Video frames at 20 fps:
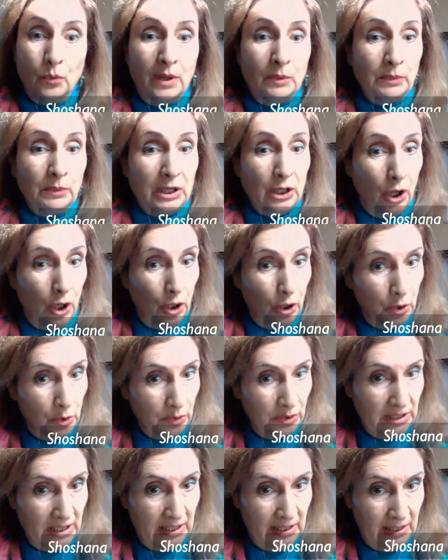So when we
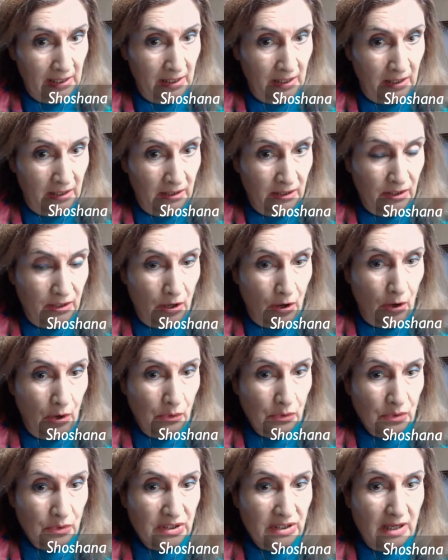hold in
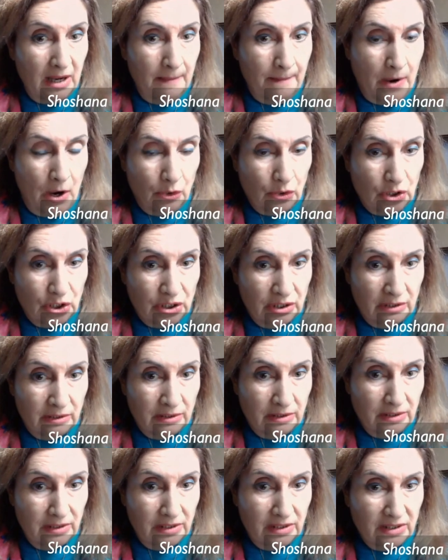those
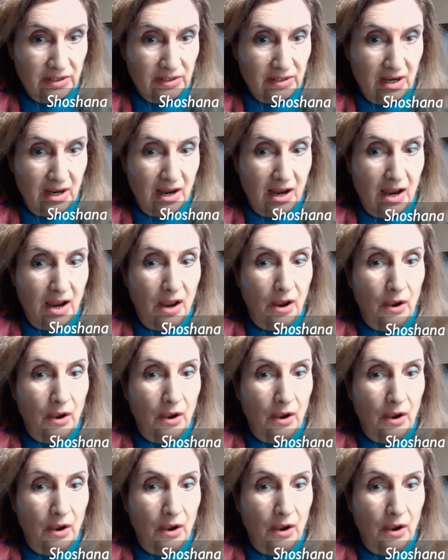emotions,